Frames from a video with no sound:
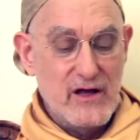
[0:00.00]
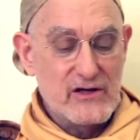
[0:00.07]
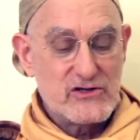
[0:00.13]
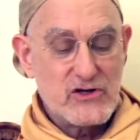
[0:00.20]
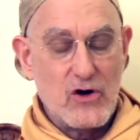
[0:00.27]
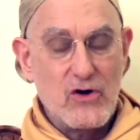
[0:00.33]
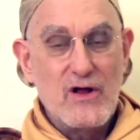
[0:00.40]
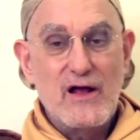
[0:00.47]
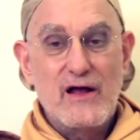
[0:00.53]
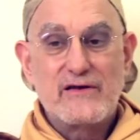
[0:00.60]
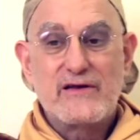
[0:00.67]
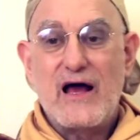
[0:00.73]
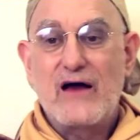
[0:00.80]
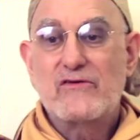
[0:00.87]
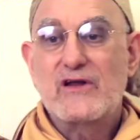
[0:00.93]
So
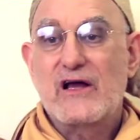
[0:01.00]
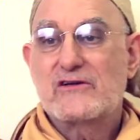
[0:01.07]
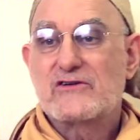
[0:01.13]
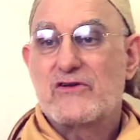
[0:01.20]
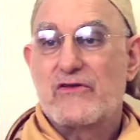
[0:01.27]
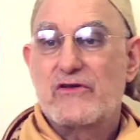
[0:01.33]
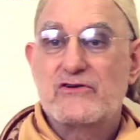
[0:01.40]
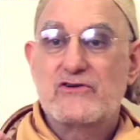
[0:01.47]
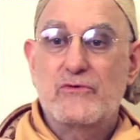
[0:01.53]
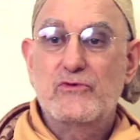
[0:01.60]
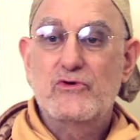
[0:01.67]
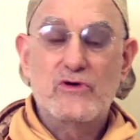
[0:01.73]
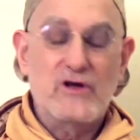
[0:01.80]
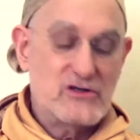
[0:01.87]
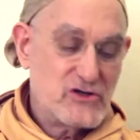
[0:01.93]
down next to the
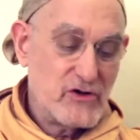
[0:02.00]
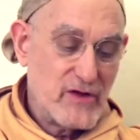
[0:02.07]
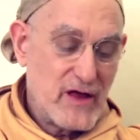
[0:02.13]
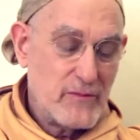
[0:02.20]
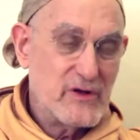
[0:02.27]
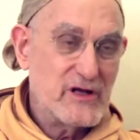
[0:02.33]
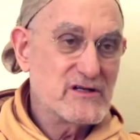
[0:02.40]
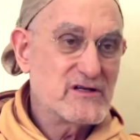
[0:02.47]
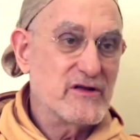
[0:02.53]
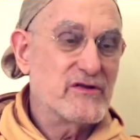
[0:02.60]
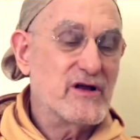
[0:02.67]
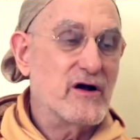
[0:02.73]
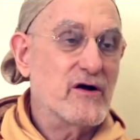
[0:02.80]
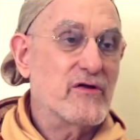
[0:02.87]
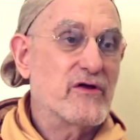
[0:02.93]
Jamuna, so that means that
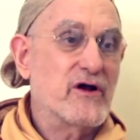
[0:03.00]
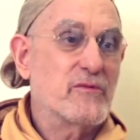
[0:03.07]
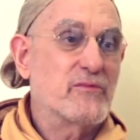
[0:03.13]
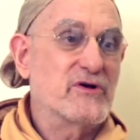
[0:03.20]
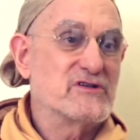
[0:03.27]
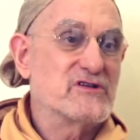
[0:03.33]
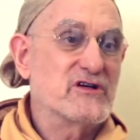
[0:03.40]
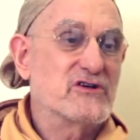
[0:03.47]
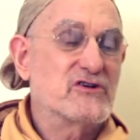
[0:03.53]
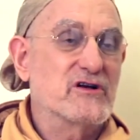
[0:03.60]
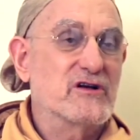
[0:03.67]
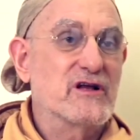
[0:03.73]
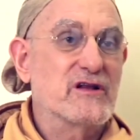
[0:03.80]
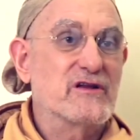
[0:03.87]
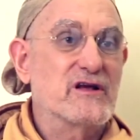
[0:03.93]
their
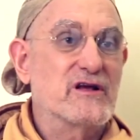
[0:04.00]
position in